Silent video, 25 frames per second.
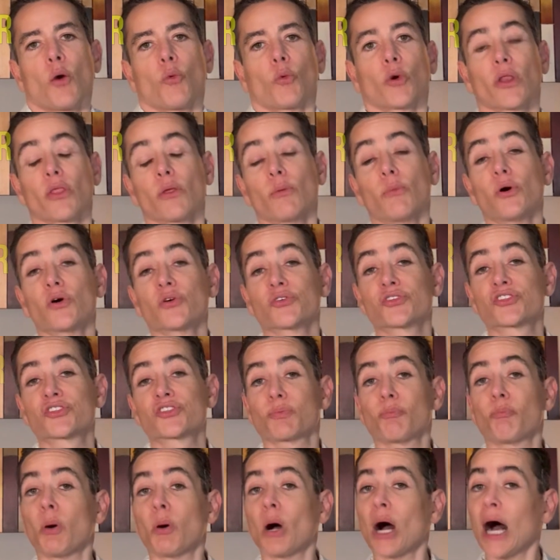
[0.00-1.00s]
One of the
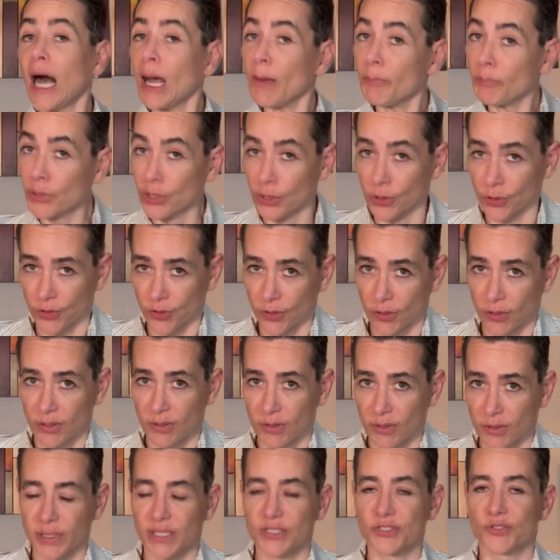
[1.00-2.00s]
most
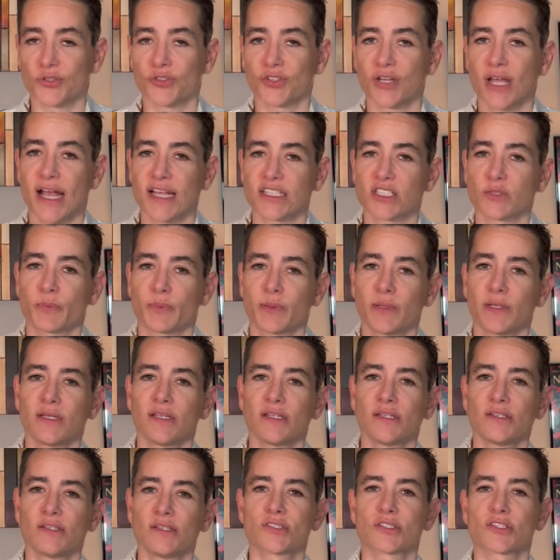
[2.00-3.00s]
popular
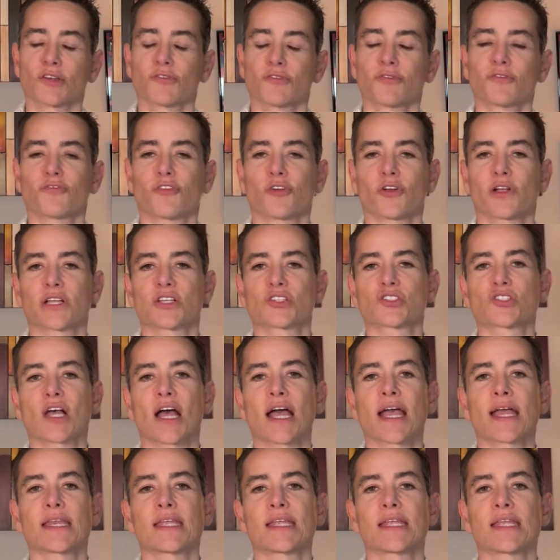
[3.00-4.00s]
benzodiazepines for
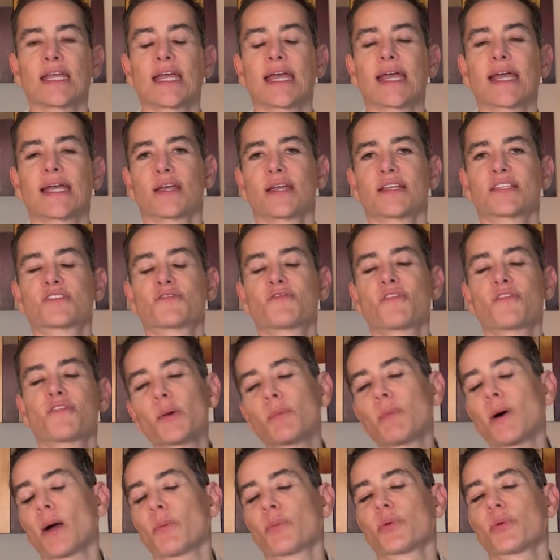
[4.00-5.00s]
anxiety, it's
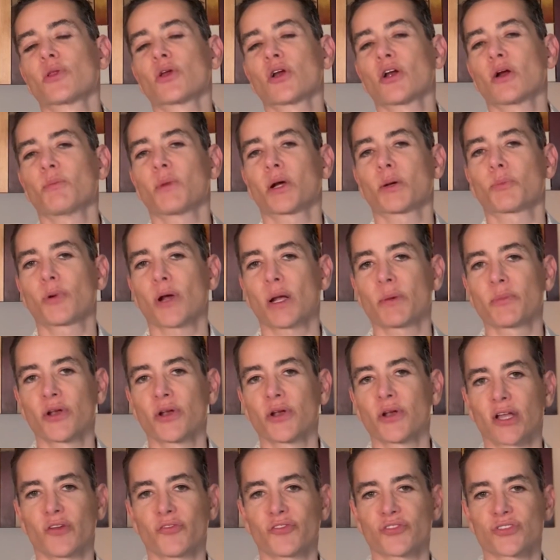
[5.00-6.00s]
very popular among
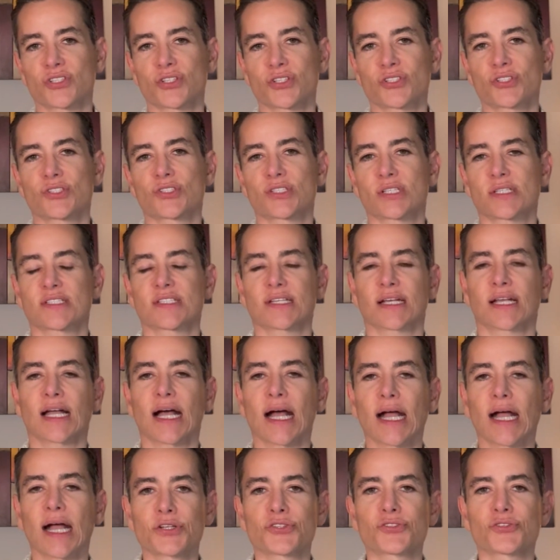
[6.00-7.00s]
primary care physicians and
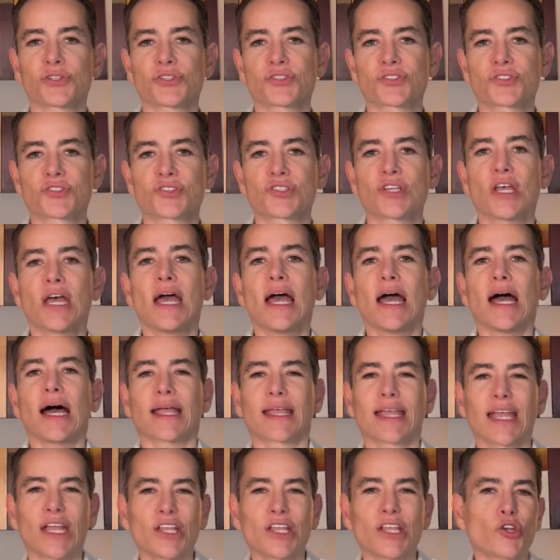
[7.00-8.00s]
psychiatrists.
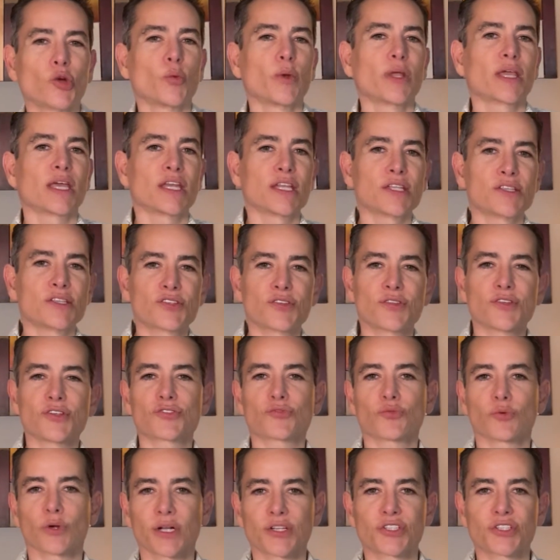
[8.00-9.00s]
Again, you know, we get into
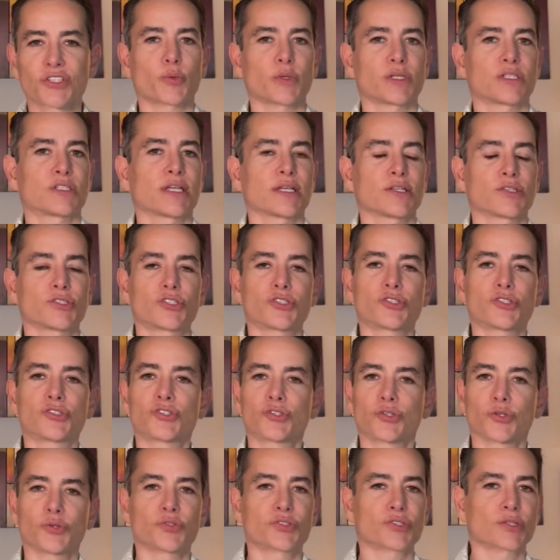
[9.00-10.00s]
these ruts. We tend to
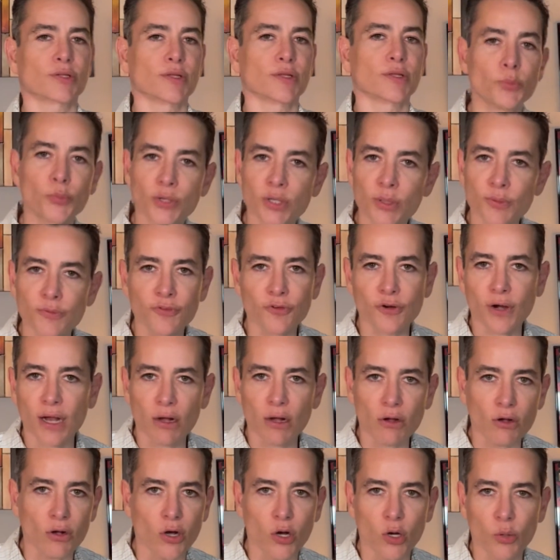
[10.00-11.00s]
choose Librium for
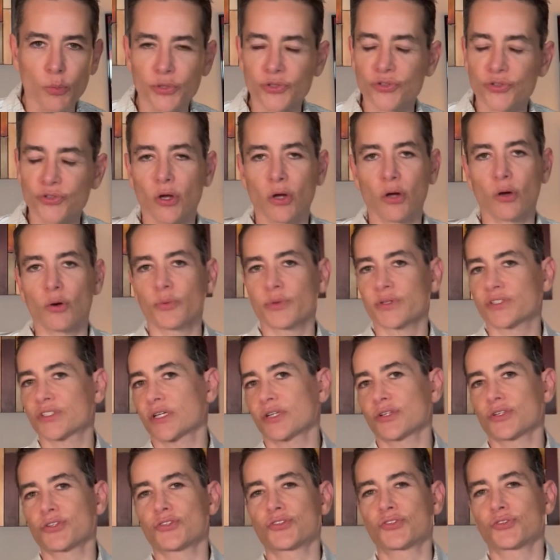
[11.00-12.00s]
alcohol withdrawal. We
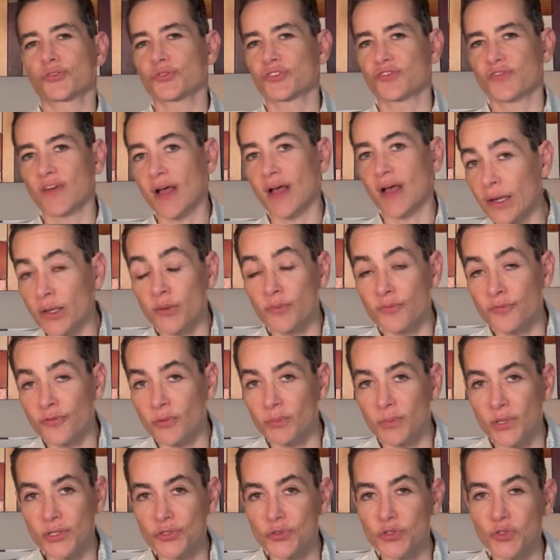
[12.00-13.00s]
tend to choose Valium
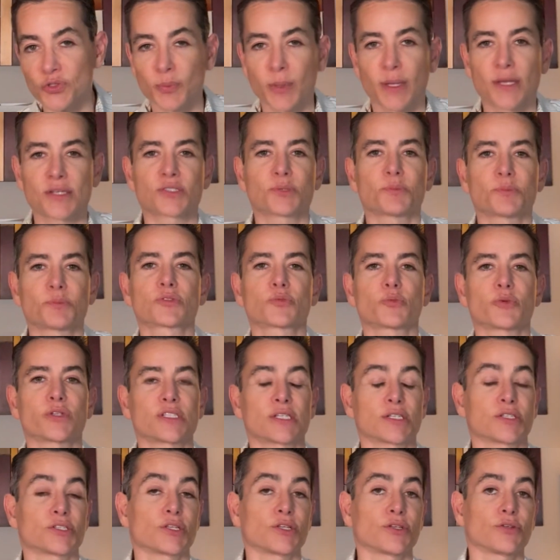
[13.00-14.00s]
for muscle spasms.
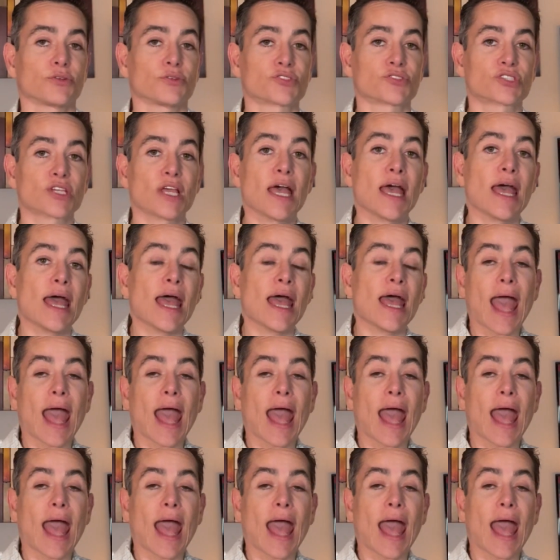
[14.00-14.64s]
We tend to use